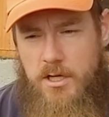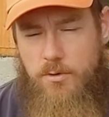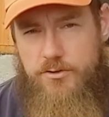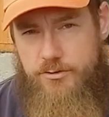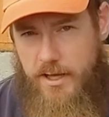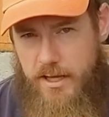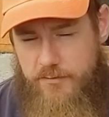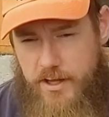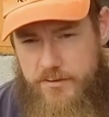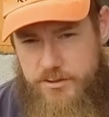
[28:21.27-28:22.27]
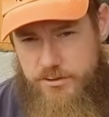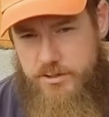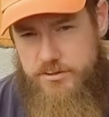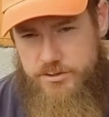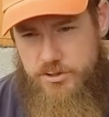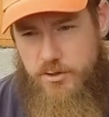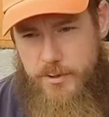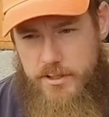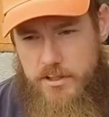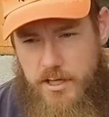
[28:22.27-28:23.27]
Once you have that, then you can
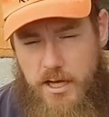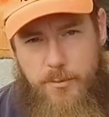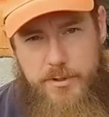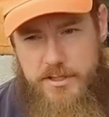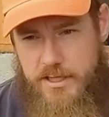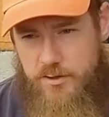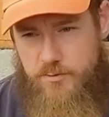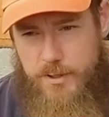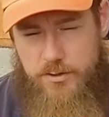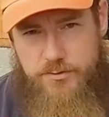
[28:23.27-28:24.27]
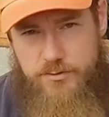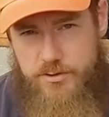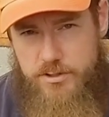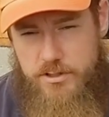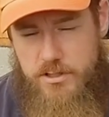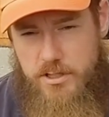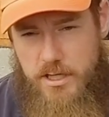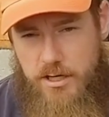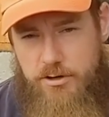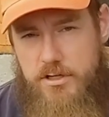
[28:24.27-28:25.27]
determine how many downspouts for the
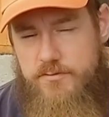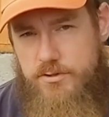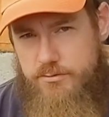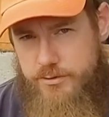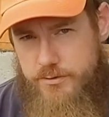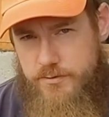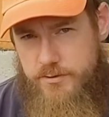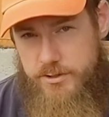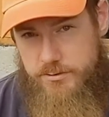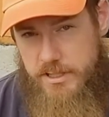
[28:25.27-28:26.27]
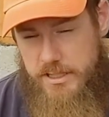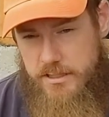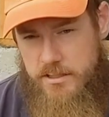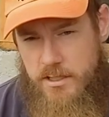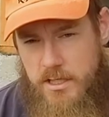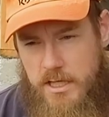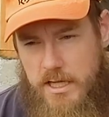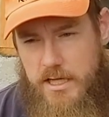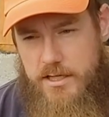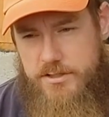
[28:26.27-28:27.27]
area of your roof you need
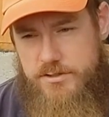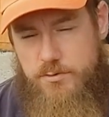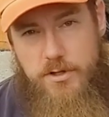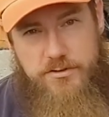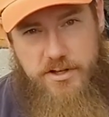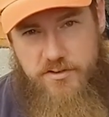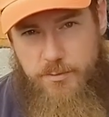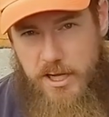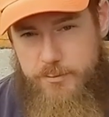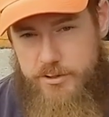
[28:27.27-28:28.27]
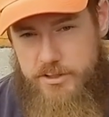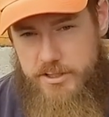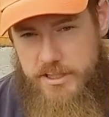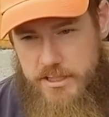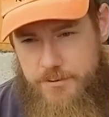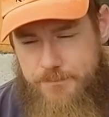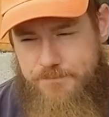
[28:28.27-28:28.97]
and what size of pipe you're going to need.